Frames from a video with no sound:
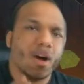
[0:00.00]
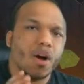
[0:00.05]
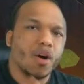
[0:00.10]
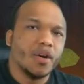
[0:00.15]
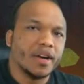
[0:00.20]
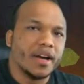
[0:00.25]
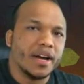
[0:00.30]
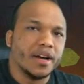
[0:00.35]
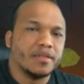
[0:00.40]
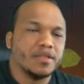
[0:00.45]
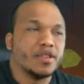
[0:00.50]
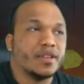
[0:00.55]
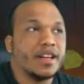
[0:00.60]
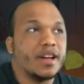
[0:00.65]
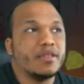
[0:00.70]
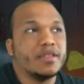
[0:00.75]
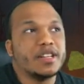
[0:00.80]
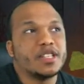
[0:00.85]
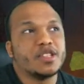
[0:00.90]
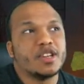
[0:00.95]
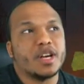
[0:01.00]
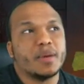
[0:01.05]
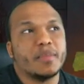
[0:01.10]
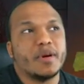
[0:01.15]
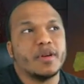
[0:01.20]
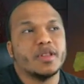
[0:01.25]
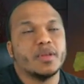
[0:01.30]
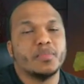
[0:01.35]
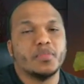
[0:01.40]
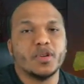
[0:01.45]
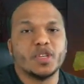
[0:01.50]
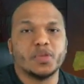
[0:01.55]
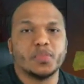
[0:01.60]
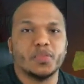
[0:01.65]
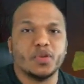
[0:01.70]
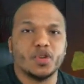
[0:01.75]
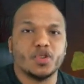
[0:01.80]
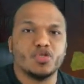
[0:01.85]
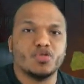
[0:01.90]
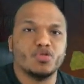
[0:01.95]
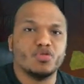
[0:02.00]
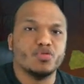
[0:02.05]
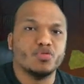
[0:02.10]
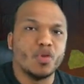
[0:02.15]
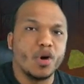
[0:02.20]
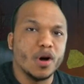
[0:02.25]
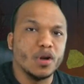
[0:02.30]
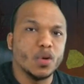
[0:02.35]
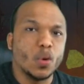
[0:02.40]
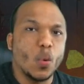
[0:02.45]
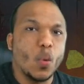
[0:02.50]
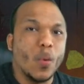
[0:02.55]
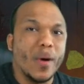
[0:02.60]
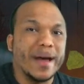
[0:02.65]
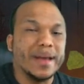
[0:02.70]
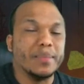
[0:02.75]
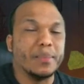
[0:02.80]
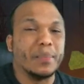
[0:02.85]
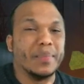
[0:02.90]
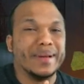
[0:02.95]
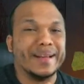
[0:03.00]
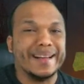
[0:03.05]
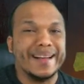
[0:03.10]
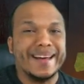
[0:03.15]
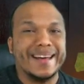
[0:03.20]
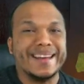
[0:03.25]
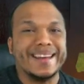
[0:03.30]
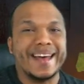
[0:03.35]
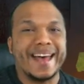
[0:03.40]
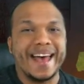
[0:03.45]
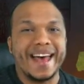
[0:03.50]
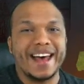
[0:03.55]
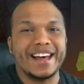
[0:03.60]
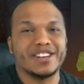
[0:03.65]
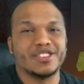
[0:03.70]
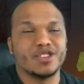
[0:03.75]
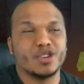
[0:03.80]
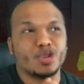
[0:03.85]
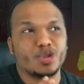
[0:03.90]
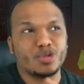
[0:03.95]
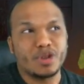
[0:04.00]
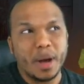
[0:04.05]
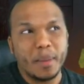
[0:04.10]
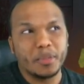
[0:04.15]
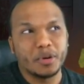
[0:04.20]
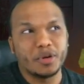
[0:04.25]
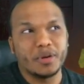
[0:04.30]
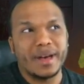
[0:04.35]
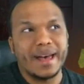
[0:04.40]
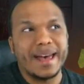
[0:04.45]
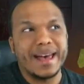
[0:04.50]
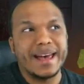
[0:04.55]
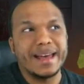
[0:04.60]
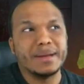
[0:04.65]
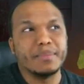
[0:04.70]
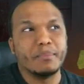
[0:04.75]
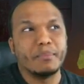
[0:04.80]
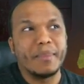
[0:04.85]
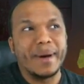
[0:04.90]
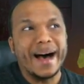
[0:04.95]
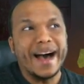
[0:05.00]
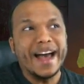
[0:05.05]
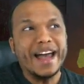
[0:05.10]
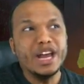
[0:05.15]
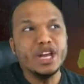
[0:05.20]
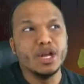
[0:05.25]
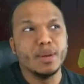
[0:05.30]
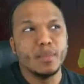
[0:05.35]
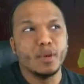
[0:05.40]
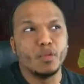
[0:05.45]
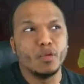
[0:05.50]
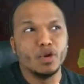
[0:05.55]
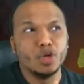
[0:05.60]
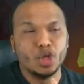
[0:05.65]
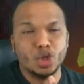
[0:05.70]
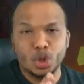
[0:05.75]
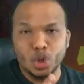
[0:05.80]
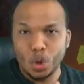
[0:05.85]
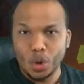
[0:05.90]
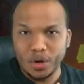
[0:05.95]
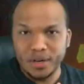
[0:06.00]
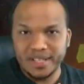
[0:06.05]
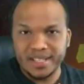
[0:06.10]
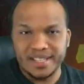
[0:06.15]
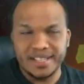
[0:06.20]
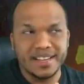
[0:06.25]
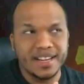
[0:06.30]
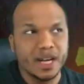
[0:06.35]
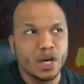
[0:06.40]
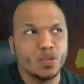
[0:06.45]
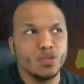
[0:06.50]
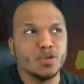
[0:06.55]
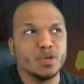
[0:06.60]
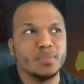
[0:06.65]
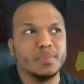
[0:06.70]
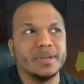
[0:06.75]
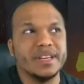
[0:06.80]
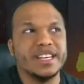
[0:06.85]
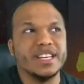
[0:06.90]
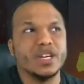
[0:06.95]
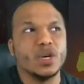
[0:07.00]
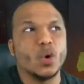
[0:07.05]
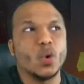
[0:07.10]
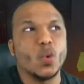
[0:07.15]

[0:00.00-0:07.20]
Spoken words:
Okay, so now let's talk about the best perks to run when playing as the Trapper, and my number one choice here would be